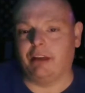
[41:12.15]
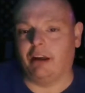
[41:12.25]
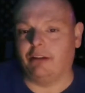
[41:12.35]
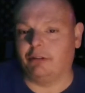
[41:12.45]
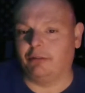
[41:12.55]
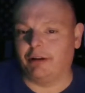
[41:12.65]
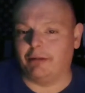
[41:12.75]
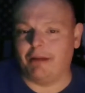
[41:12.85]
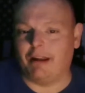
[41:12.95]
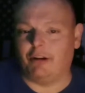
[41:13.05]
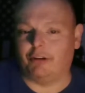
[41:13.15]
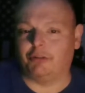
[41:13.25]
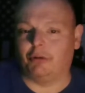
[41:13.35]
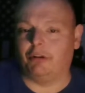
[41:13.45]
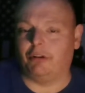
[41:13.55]
Yeah. So if we amend our
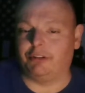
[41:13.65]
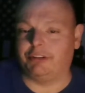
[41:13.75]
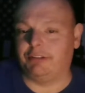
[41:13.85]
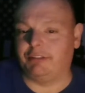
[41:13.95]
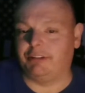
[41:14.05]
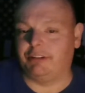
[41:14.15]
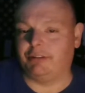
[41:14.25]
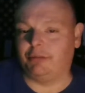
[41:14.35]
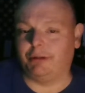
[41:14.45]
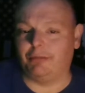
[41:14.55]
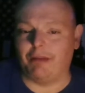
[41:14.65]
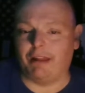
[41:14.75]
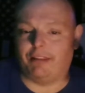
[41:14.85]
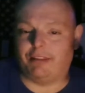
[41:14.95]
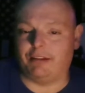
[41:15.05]
soil, our CVGs, or we
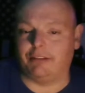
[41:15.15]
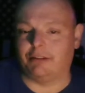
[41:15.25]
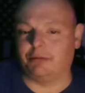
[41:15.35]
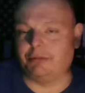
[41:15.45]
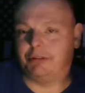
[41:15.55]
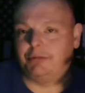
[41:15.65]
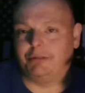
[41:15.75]
amend things, that's what we do.